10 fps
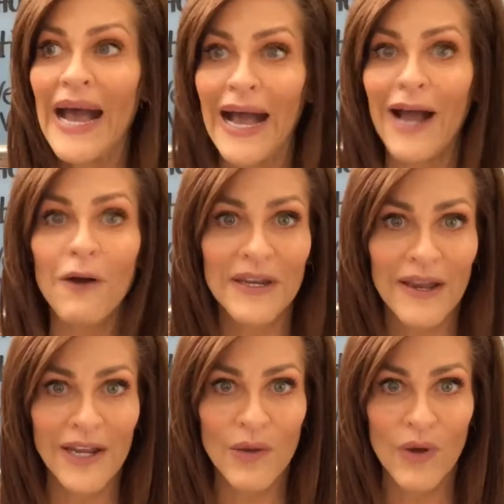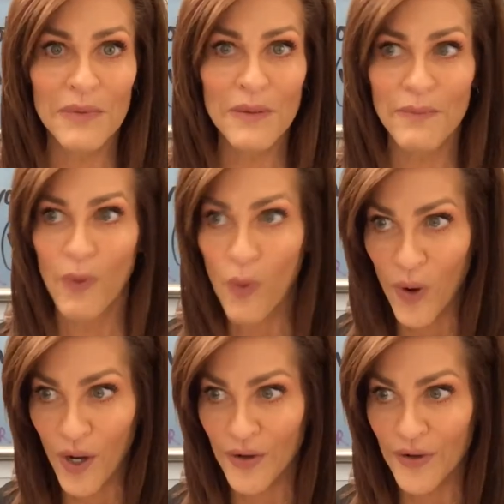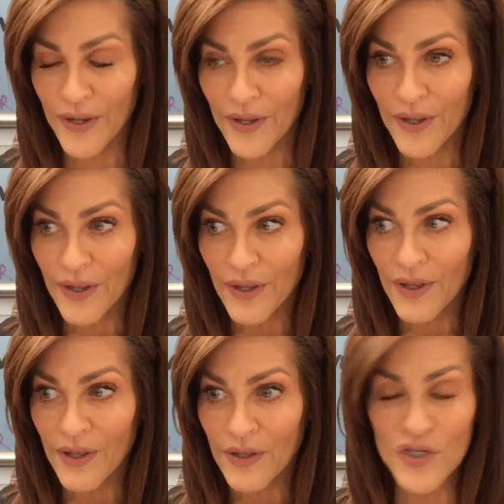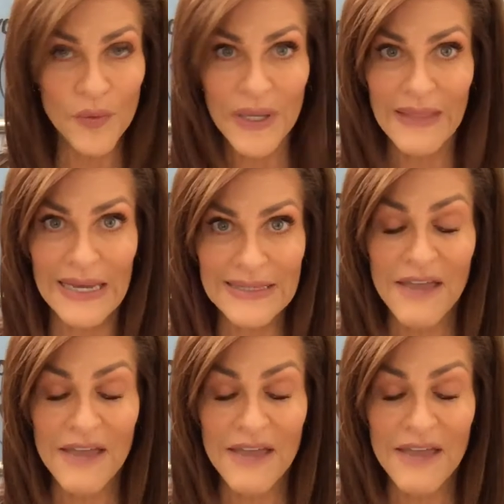how can anyone be bored doing this.